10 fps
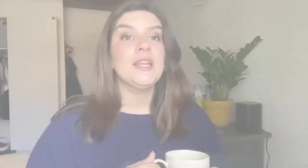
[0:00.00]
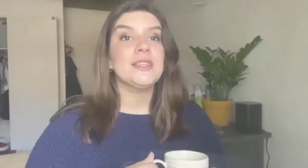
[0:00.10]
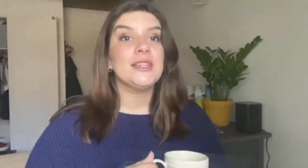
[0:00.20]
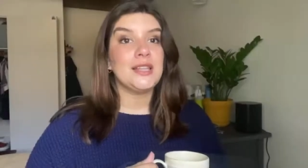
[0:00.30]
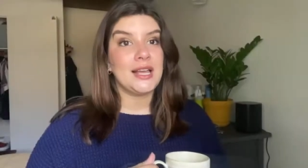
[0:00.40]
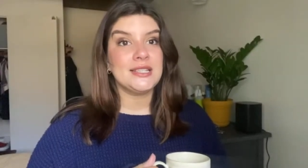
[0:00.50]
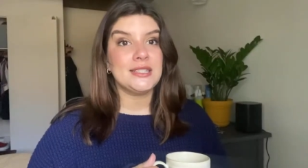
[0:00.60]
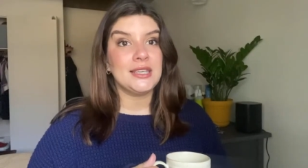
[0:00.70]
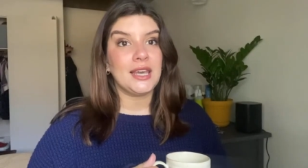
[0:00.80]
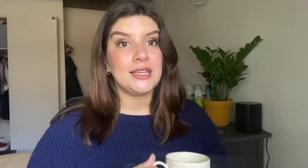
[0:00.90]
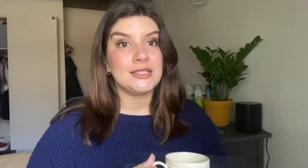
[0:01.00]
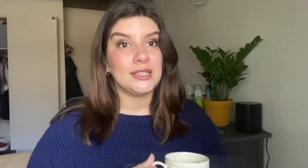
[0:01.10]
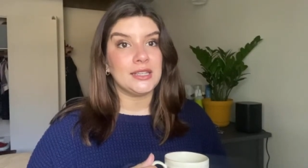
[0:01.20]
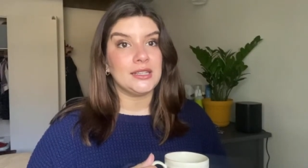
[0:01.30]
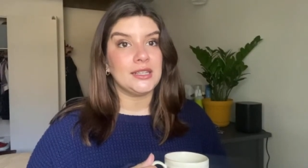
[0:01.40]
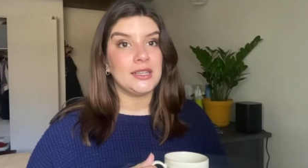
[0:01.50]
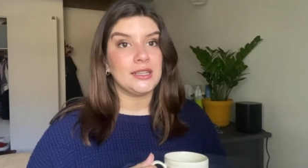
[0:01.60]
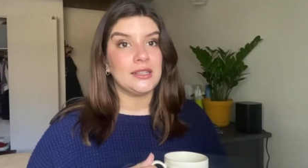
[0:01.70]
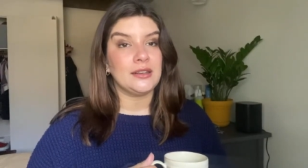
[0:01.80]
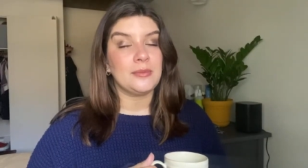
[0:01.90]
The last thing I did
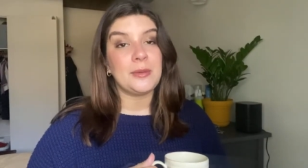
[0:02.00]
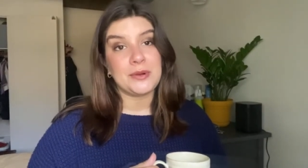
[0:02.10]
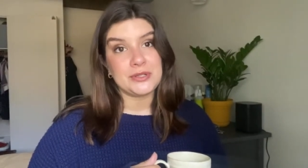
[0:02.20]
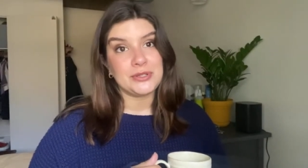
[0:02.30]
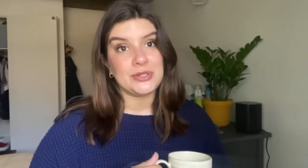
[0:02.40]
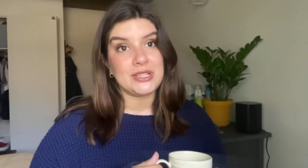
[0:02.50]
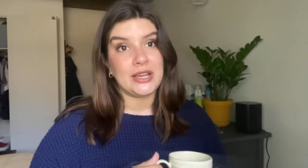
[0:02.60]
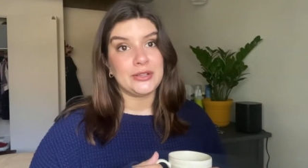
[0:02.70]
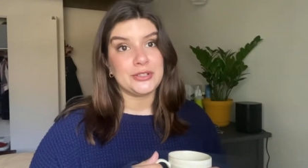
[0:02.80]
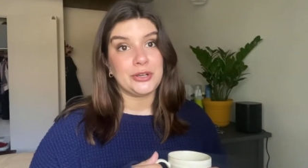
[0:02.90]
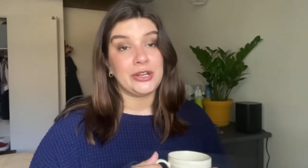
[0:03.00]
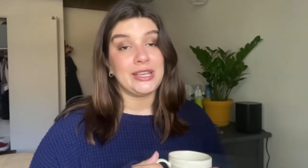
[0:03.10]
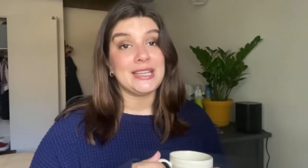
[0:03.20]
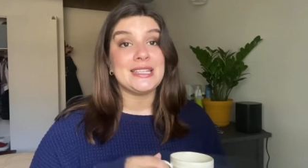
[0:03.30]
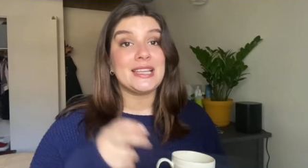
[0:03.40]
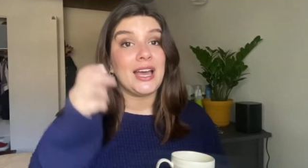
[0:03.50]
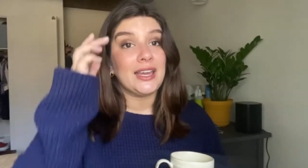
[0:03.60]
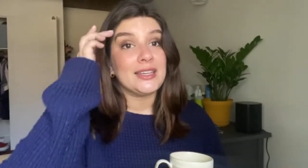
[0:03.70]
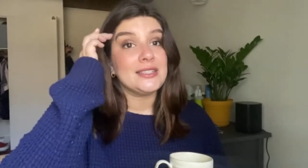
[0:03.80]
in my personal style journey is I